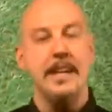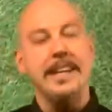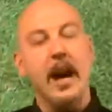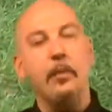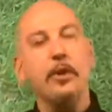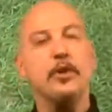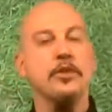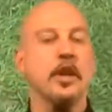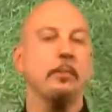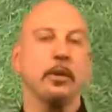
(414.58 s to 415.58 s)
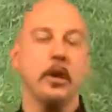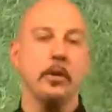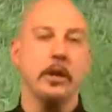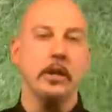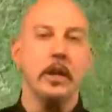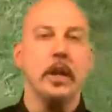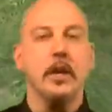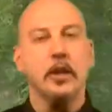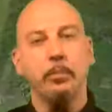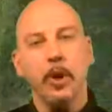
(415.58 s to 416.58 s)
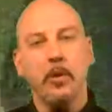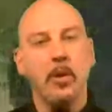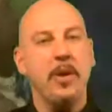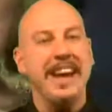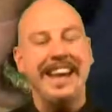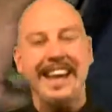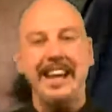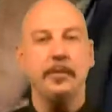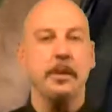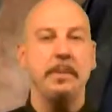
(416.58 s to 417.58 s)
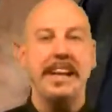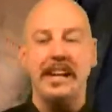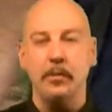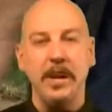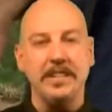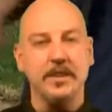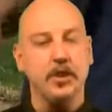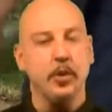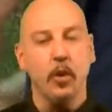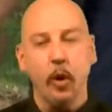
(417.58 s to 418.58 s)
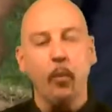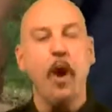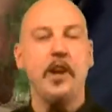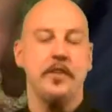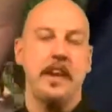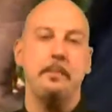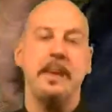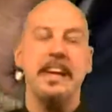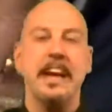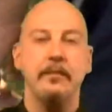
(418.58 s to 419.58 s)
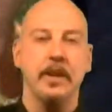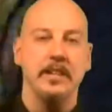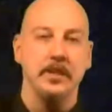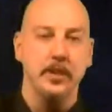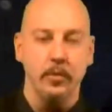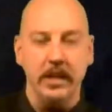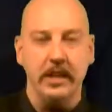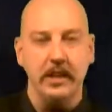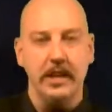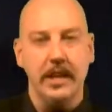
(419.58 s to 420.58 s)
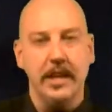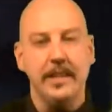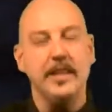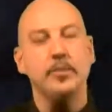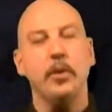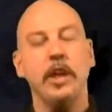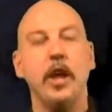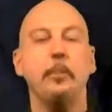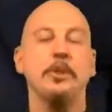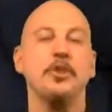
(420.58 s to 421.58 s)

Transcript: Now we'll use our blower to blow away any remaining residue or water that may have residue in it. This will help